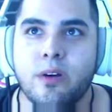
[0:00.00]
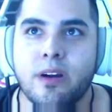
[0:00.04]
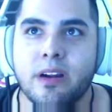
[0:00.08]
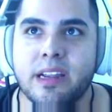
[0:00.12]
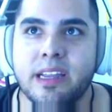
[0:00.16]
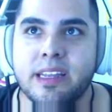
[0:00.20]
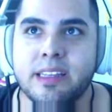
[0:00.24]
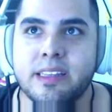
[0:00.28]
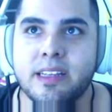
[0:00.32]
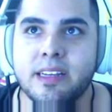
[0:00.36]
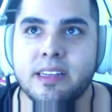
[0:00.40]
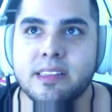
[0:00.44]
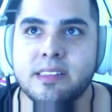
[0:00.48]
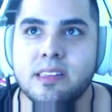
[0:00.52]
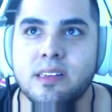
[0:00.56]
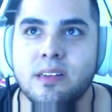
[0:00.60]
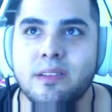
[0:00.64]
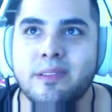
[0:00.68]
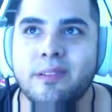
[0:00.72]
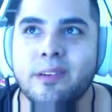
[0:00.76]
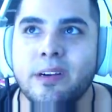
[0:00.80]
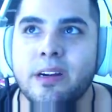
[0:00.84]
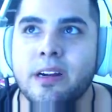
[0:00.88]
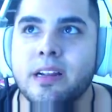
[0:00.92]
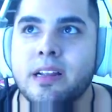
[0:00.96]
work. It
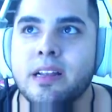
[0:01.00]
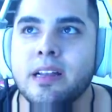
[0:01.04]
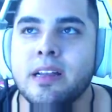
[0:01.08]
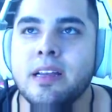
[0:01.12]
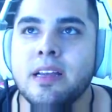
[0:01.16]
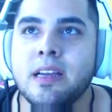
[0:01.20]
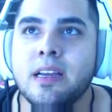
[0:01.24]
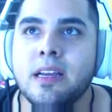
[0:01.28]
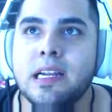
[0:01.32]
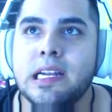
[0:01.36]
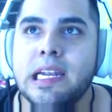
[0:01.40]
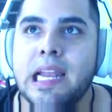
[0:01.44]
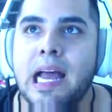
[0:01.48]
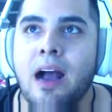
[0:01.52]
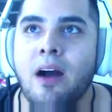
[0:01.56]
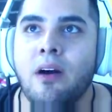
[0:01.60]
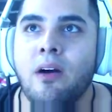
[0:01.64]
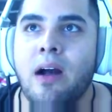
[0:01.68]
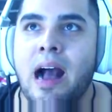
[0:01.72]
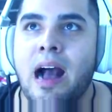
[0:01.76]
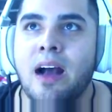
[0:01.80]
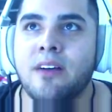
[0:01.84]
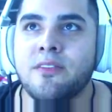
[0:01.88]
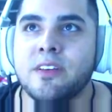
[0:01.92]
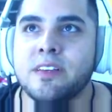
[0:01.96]
doesn't work. Now,
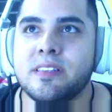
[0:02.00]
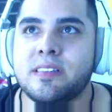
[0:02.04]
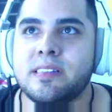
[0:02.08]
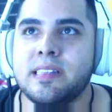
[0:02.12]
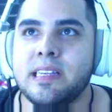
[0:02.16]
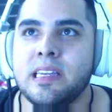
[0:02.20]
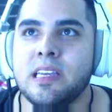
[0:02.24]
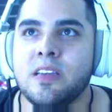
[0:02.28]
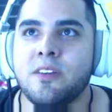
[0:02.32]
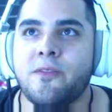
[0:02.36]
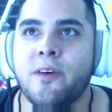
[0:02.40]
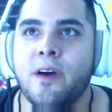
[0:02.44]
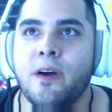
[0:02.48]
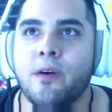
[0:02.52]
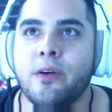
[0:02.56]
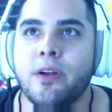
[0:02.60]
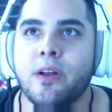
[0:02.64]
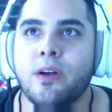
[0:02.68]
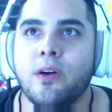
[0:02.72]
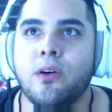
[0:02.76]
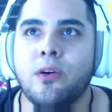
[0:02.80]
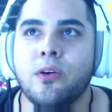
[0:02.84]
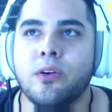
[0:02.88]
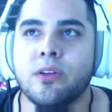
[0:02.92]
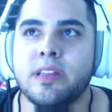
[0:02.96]
obviously, if I were
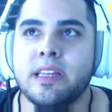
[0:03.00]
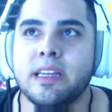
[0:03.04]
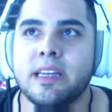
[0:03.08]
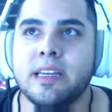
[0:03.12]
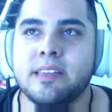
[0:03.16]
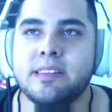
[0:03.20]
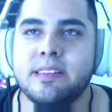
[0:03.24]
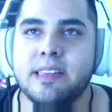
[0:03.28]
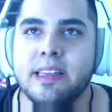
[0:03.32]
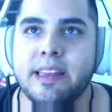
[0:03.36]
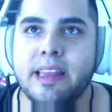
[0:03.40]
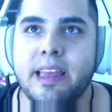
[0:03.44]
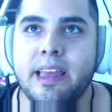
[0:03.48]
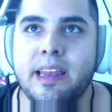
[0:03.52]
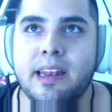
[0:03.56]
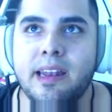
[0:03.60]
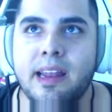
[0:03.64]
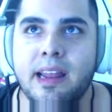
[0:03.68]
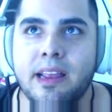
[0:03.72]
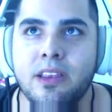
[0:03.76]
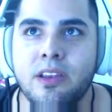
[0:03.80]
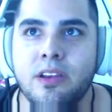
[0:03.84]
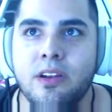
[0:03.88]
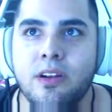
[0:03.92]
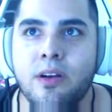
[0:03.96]
to hold this and then,